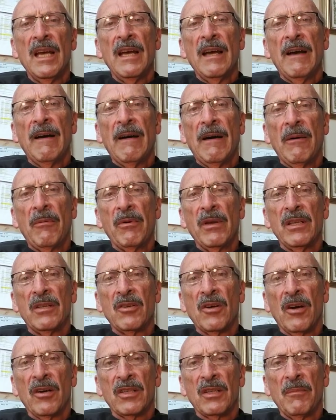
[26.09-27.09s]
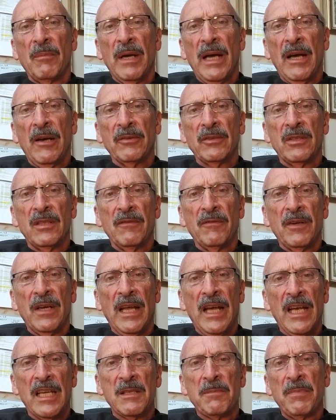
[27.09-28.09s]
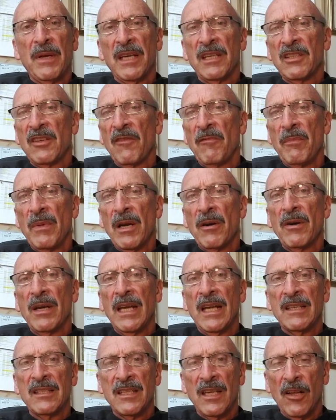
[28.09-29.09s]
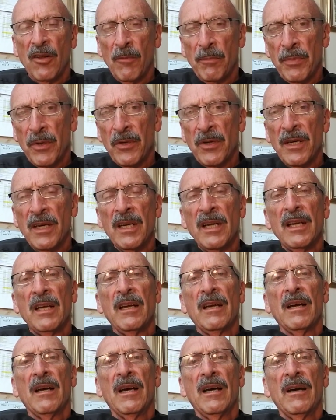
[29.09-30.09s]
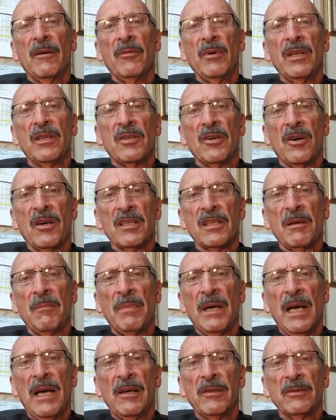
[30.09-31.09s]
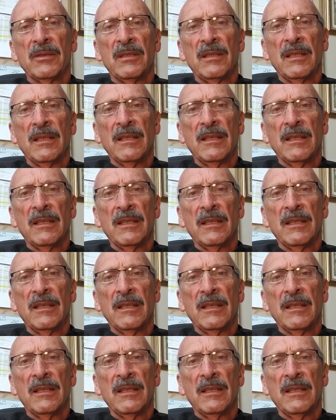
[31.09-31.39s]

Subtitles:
We talked about different aspects of Mary as helper. We talked about